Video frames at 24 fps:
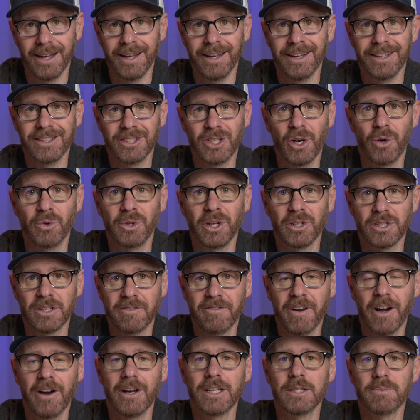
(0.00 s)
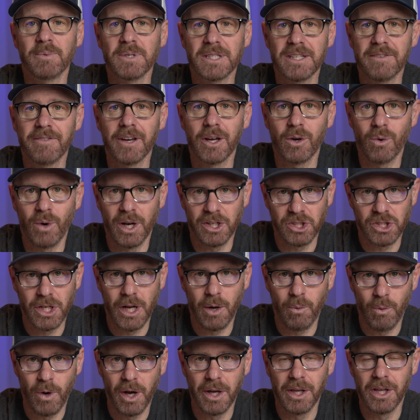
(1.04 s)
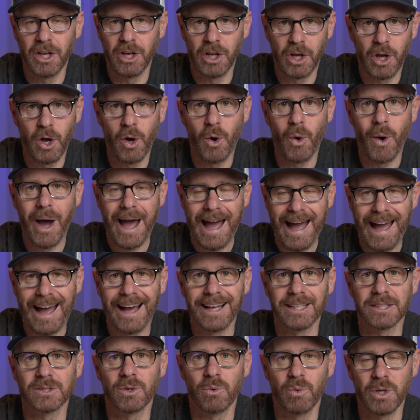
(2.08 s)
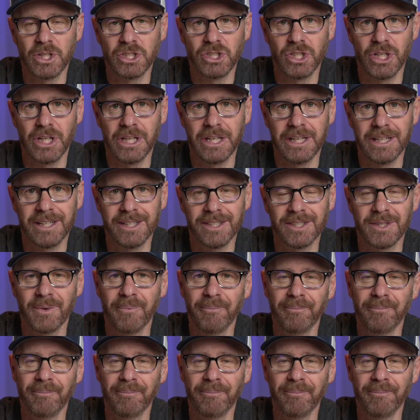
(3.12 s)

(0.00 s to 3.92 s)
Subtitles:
So there's a very specific question I want you to go ask, which is,